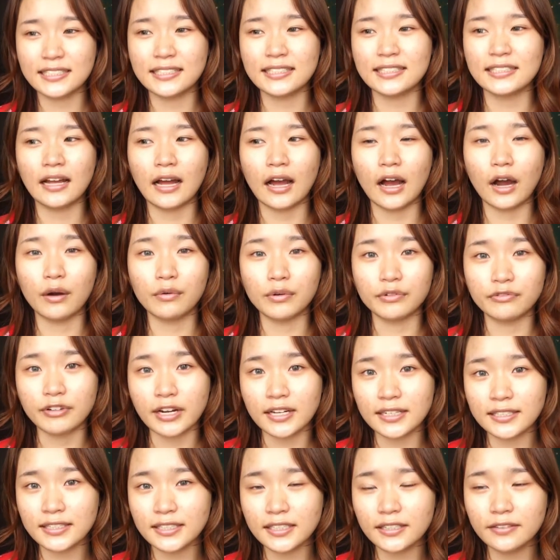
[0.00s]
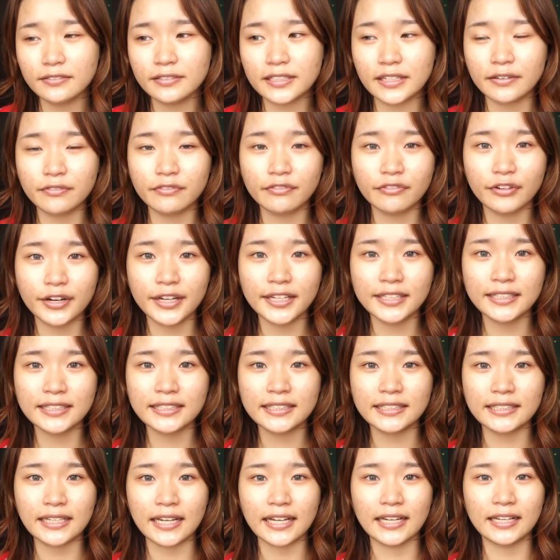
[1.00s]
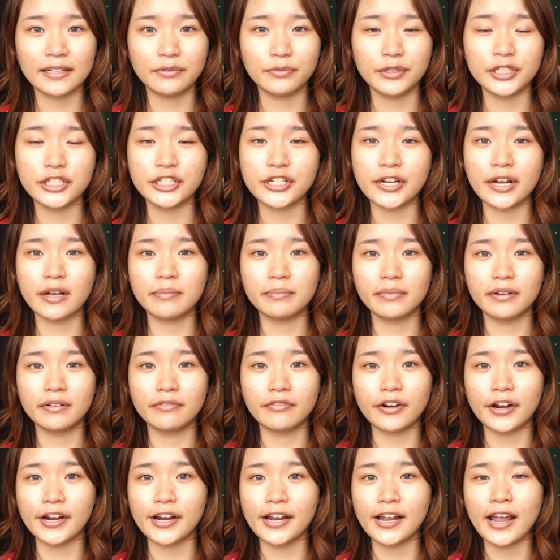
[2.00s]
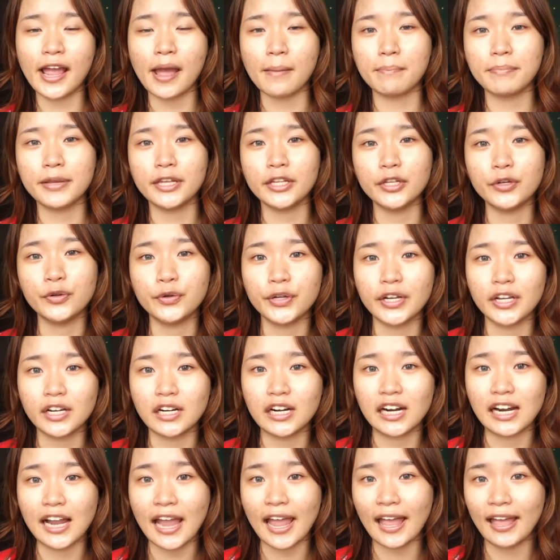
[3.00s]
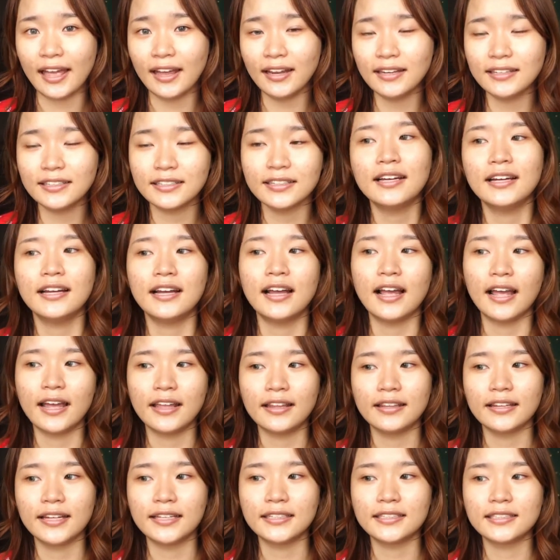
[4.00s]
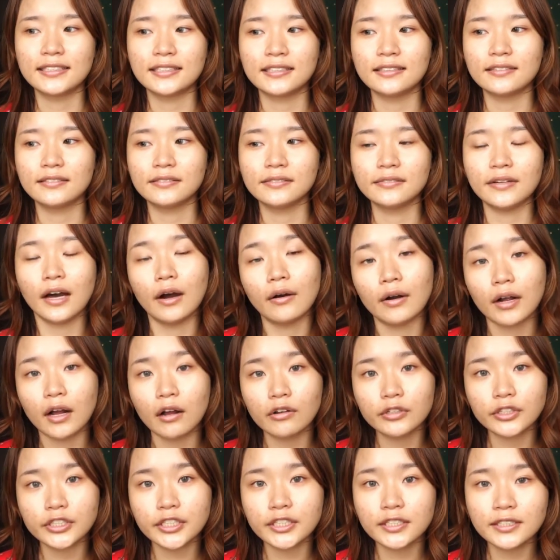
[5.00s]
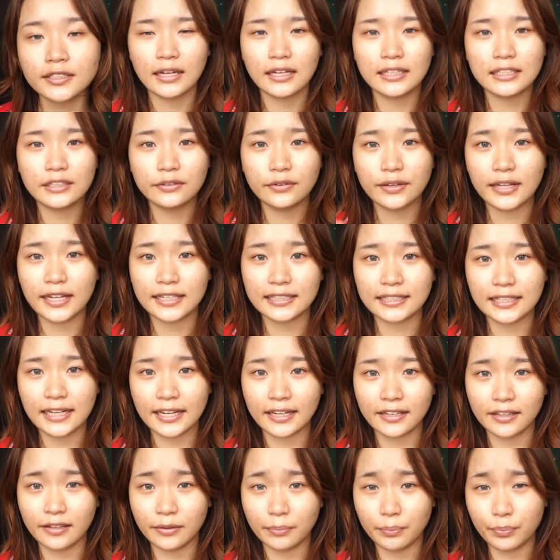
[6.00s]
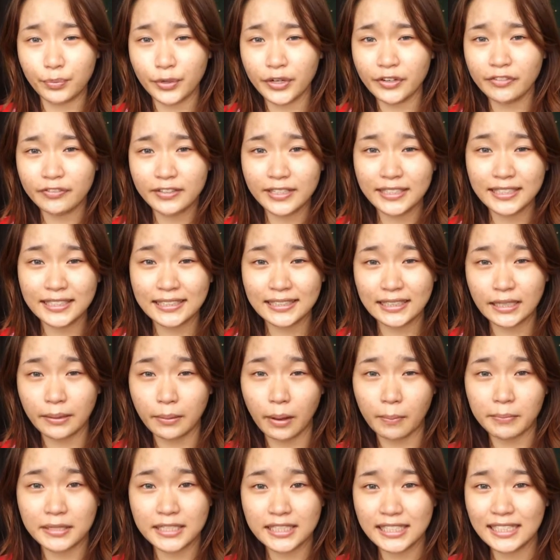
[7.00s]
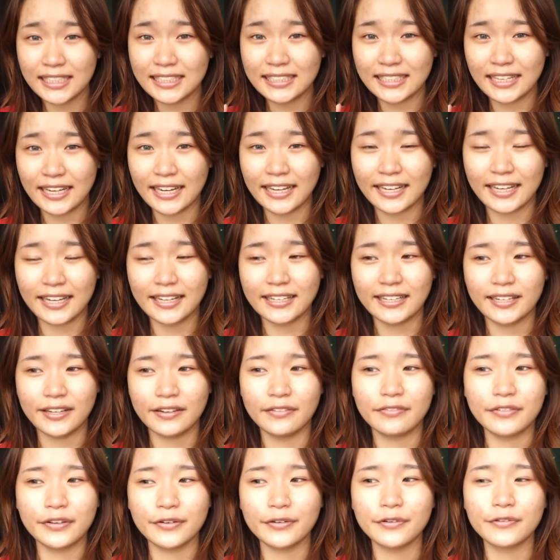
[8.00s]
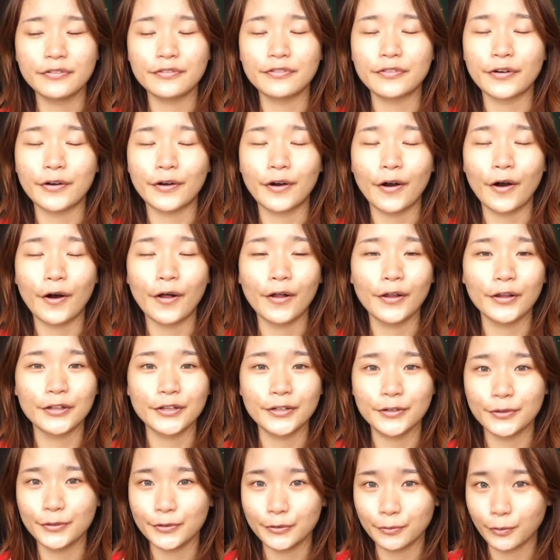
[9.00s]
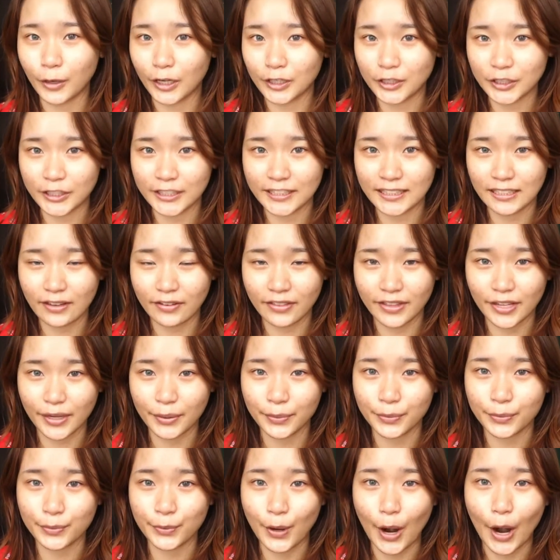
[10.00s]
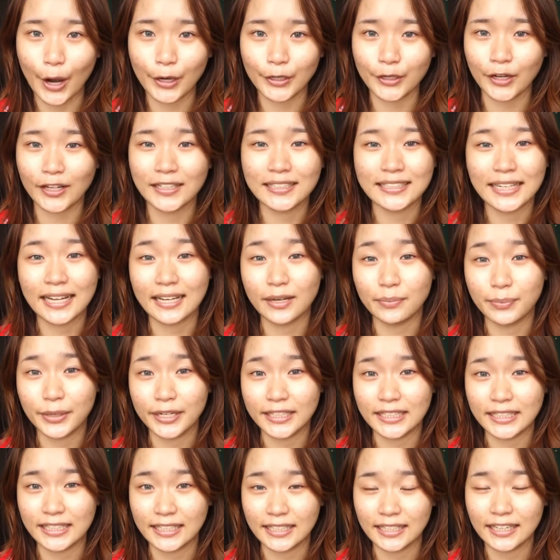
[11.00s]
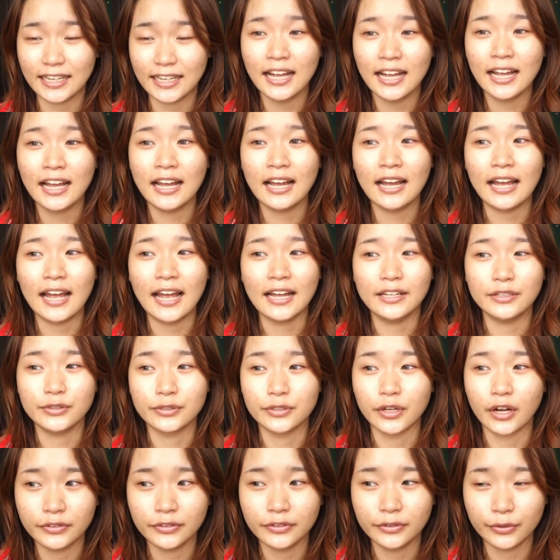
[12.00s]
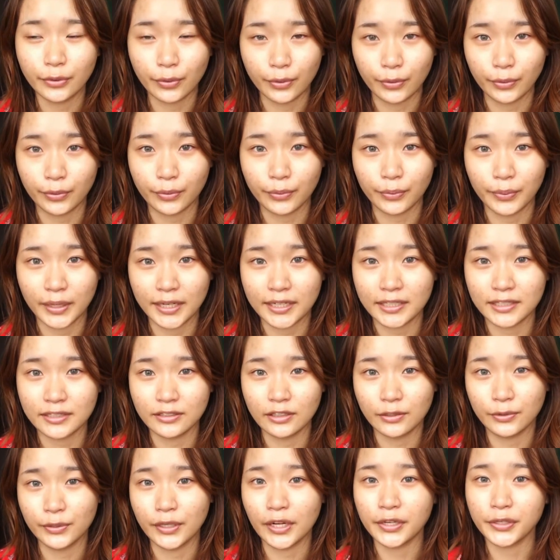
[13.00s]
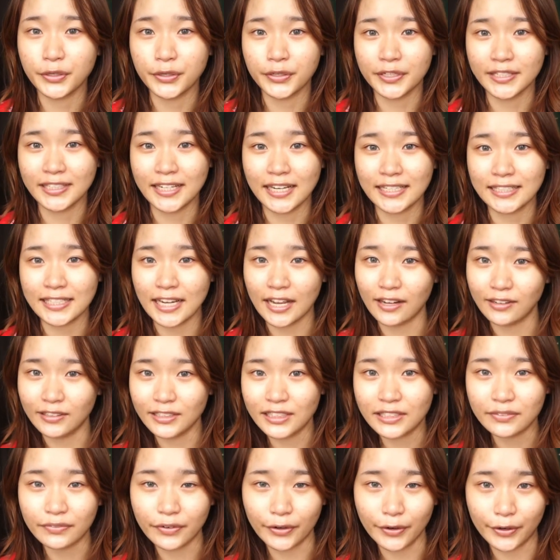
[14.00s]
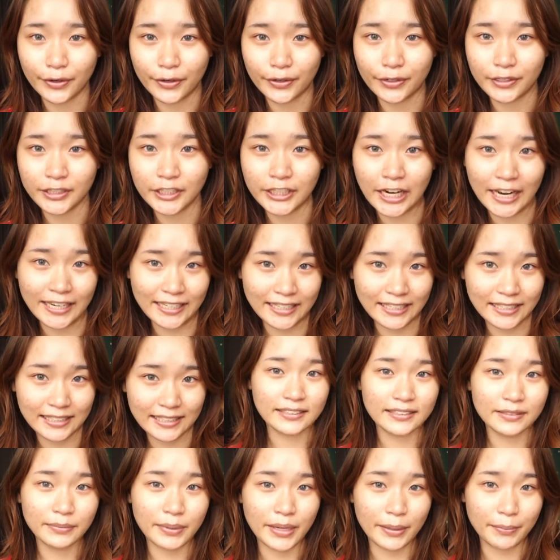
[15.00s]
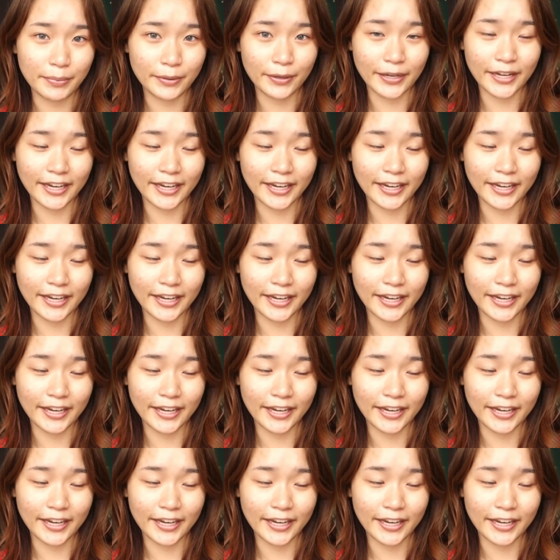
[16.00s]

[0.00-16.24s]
our relatives and friends and wish them a very happy new year ahead. And that's our culture. So that's like the briefest synopsis that I can give you for all you watchers out there who are not celebrating and do not know what Lunar New Year entails for Chinese people like